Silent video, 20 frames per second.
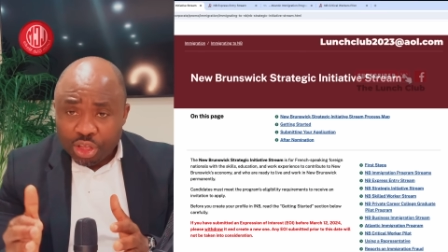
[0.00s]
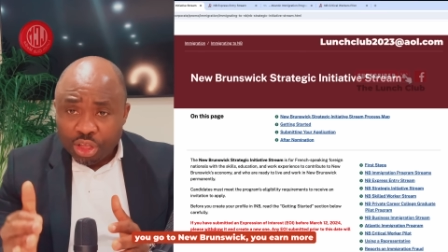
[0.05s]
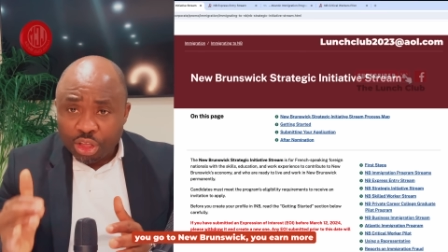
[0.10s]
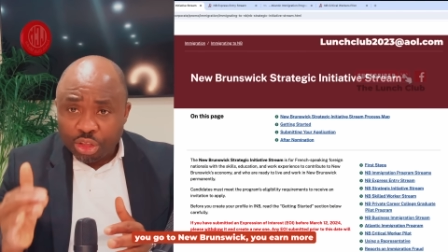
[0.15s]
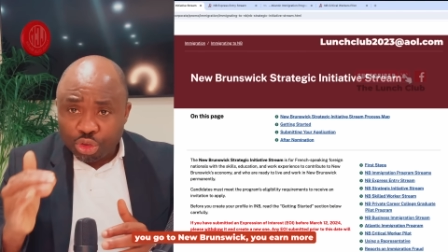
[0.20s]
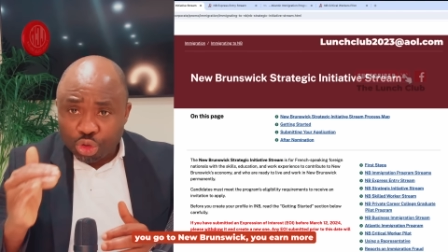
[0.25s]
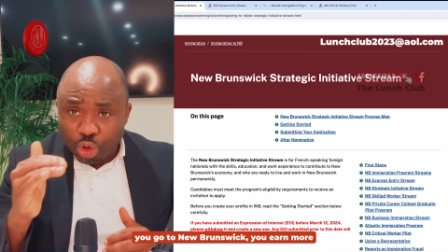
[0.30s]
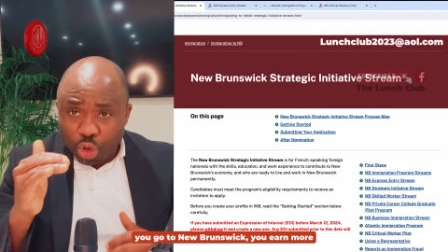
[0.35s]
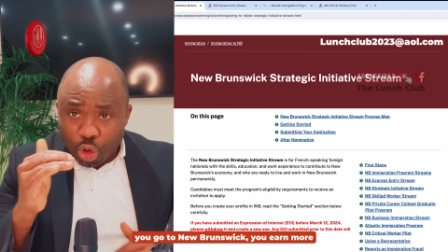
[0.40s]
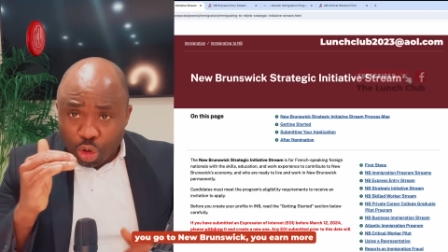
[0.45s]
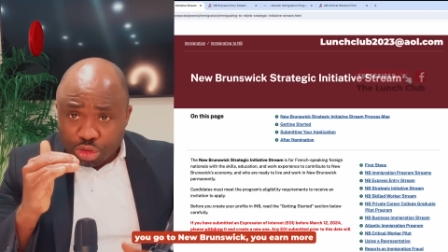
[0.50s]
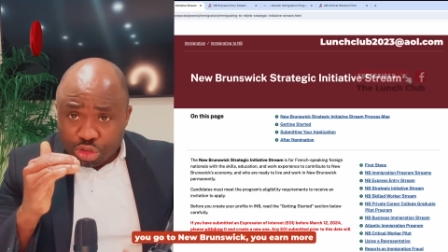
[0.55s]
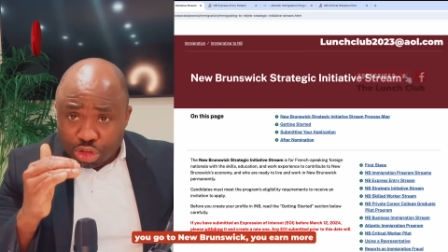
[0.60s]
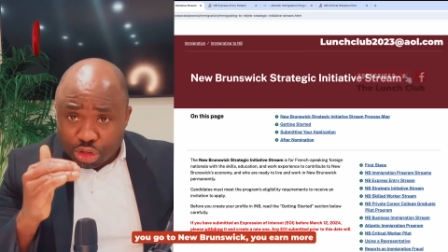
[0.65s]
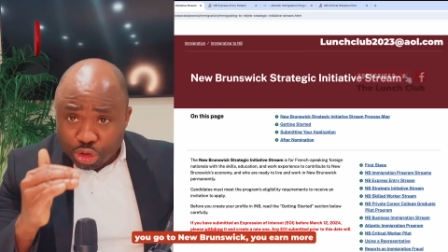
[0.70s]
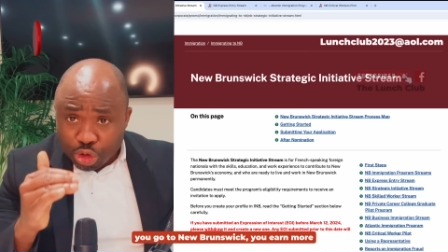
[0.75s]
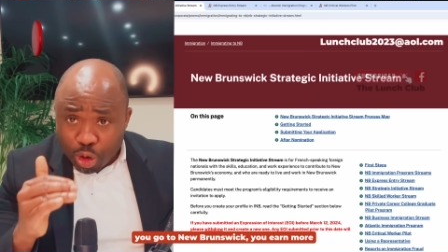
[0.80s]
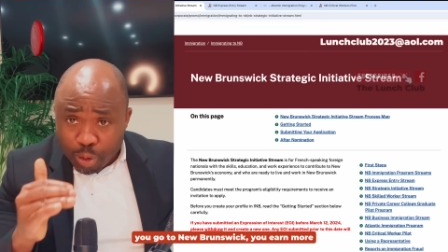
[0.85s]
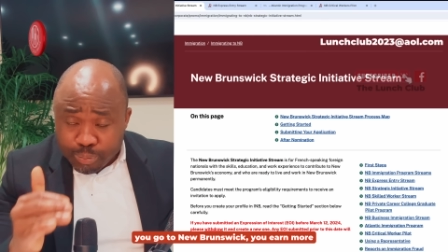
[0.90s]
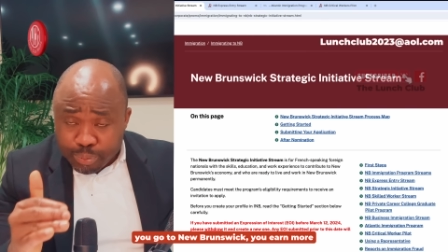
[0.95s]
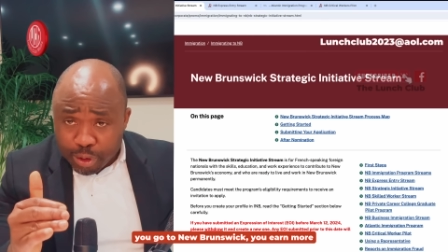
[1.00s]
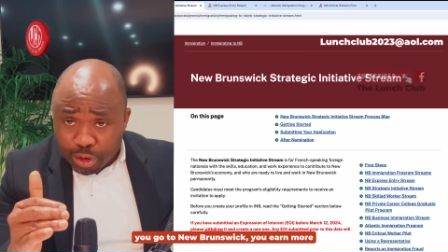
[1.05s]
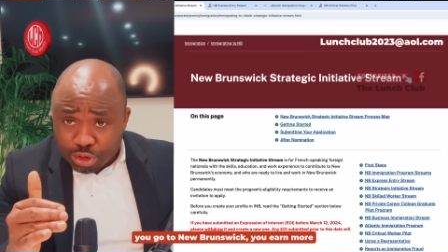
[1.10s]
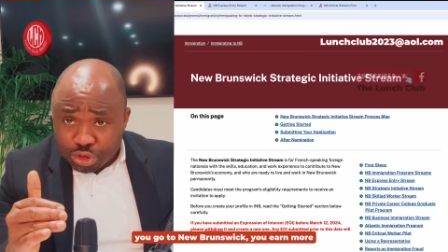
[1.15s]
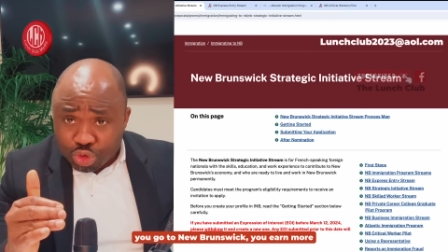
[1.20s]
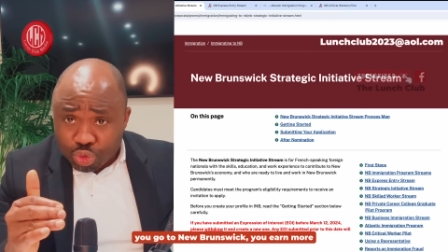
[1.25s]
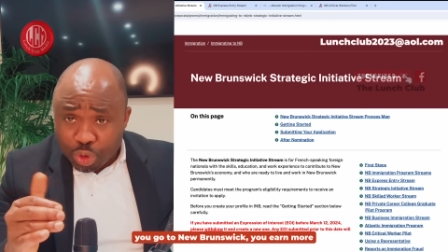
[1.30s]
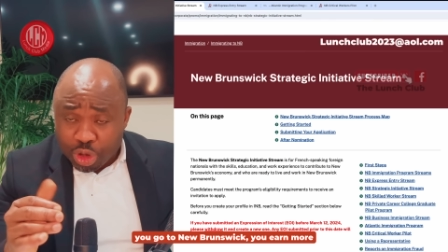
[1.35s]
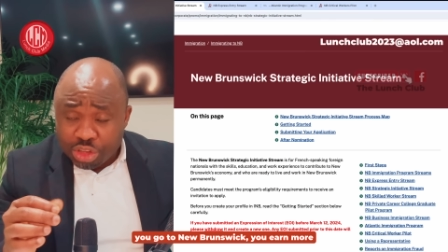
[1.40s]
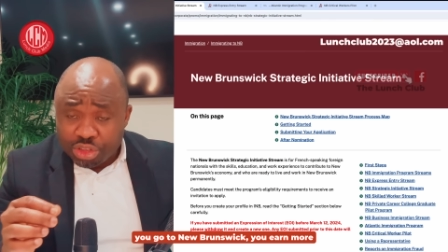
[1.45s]
you go to New
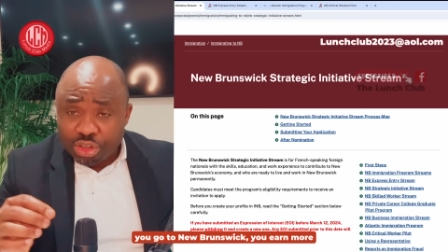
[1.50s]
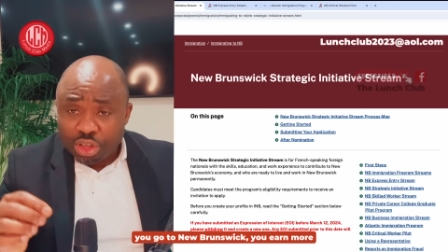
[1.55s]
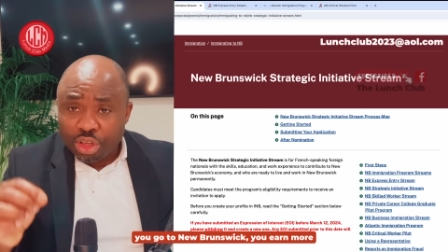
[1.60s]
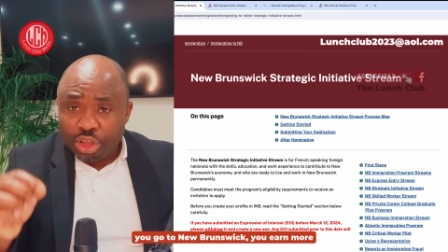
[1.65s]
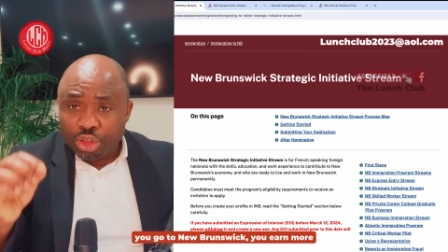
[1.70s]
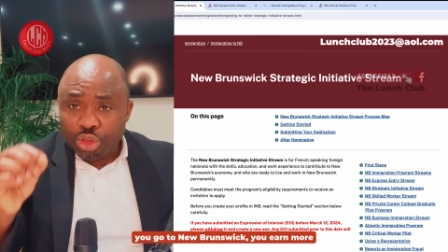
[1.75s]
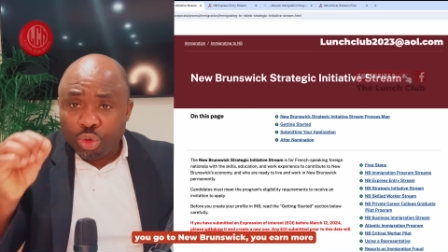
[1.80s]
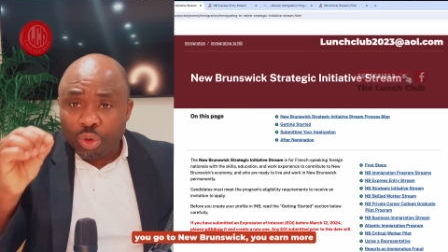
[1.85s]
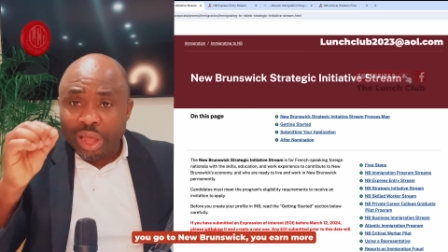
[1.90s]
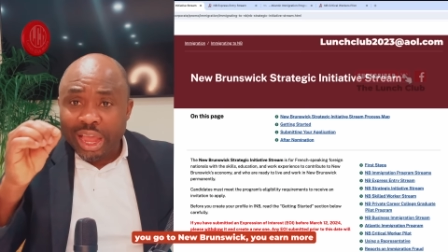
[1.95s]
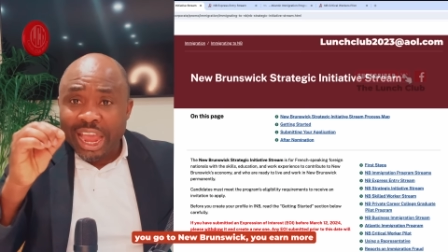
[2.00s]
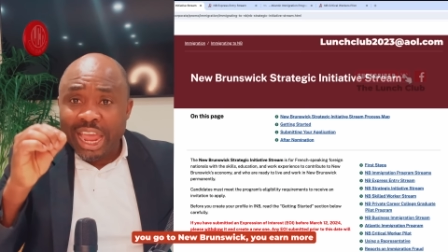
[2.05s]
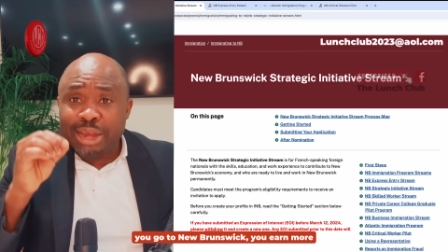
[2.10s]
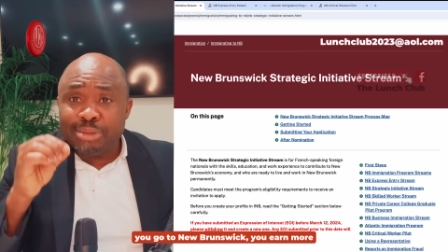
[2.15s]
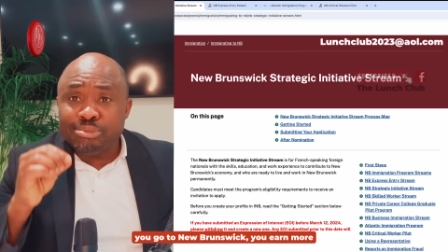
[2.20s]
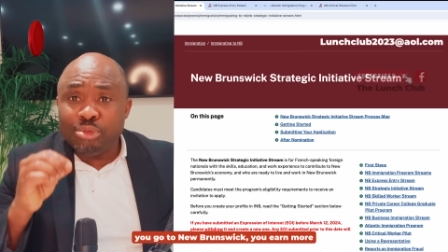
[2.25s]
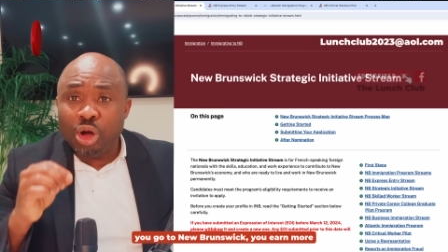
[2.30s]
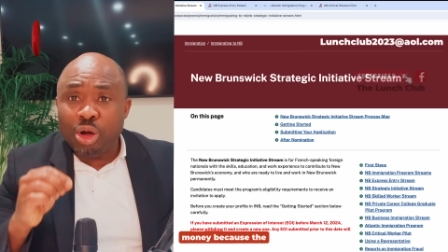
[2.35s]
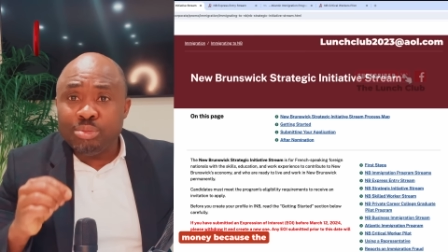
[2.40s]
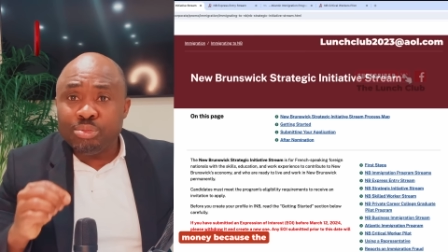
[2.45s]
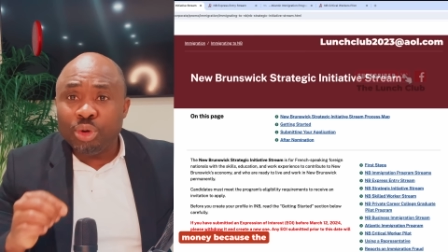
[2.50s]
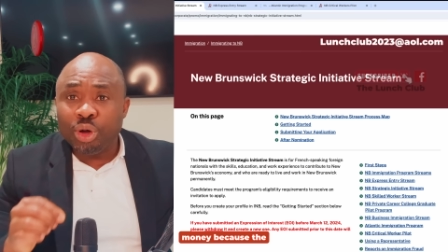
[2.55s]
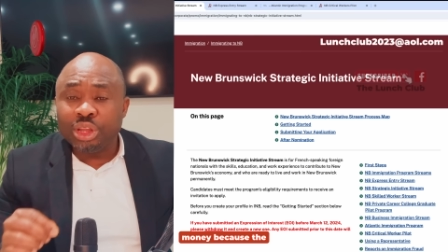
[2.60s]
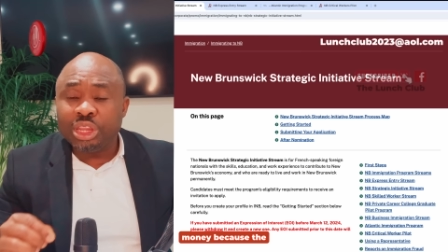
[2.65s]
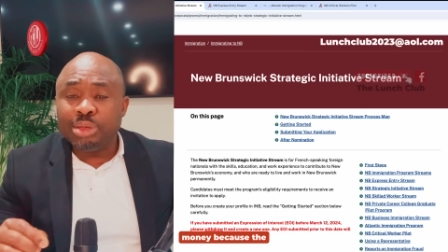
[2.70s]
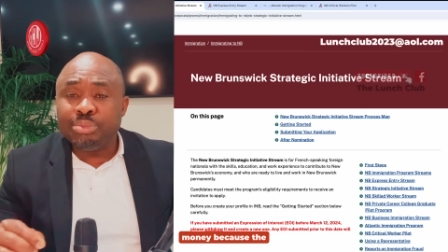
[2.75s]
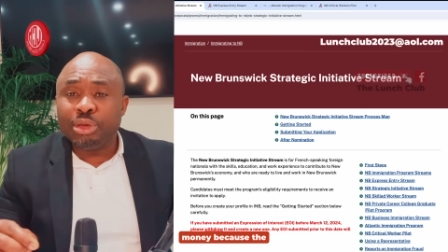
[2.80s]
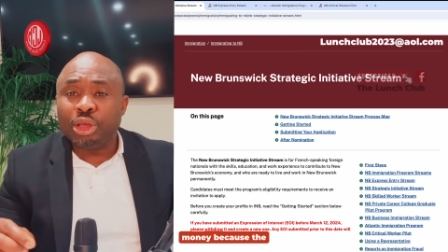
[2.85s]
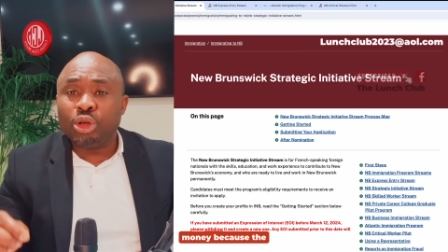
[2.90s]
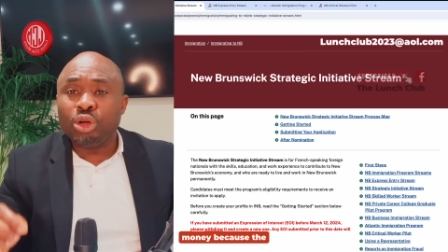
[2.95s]
Brunswick, you earn more money
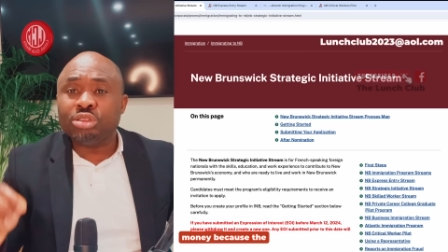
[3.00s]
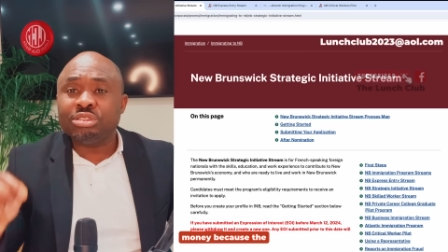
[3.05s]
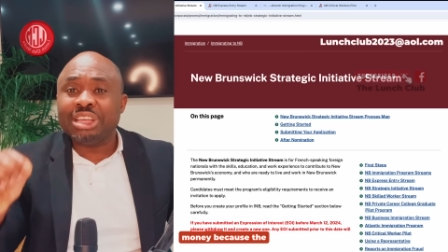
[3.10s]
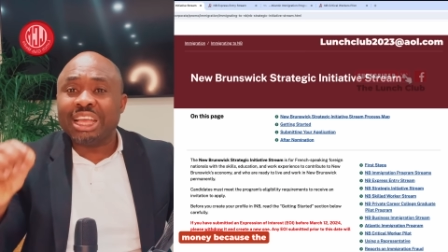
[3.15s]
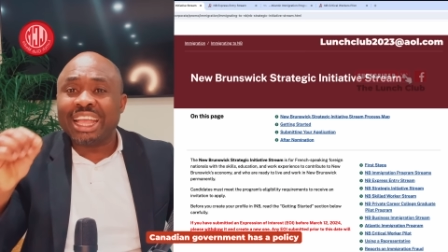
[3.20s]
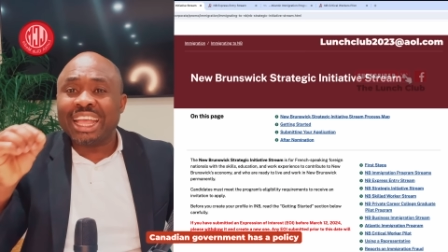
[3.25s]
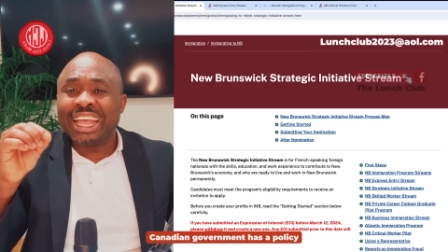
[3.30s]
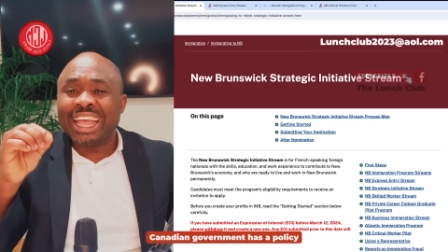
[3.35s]
because the